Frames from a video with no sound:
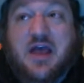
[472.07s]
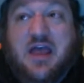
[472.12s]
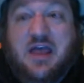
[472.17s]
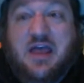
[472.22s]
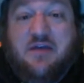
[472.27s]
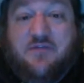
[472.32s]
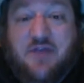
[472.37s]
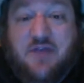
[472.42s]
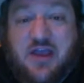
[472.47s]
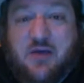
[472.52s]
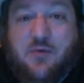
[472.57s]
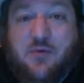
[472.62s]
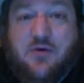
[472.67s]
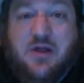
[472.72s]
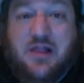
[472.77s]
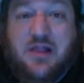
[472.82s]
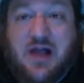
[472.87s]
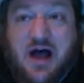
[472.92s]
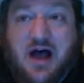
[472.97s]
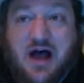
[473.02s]
If he were
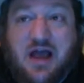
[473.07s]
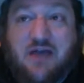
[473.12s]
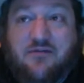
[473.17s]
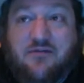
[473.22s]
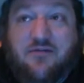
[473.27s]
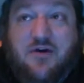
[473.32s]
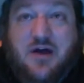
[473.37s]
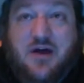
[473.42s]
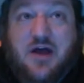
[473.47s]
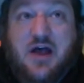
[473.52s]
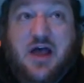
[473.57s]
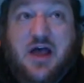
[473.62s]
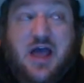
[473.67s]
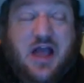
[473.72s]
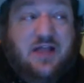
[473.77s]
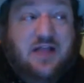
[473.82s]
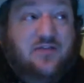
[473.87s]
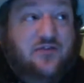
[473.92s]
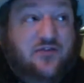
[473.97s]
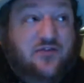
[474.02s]
alive
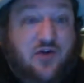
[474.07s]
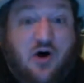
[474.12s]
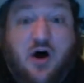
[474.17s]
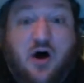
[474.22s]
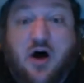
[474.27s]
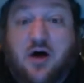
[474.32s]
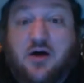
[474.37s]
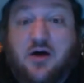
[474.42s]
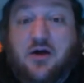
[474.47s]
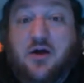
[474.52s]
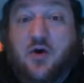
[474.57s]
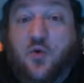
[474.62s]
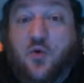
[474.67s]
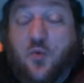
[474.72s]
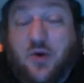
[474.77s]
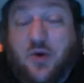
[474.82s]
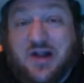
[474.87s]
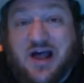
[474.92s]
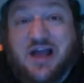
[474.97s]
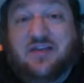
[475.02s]
and saw
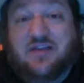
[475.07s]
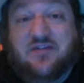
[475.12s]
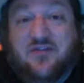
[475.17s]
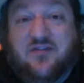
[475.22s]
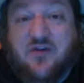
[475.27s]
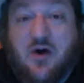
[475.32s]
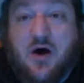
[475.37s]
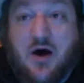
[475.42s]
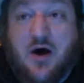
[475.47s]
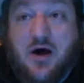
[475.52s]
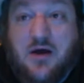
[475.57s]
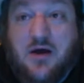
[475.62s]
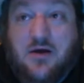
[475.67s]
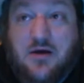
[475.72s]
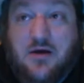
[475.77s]
what I saw,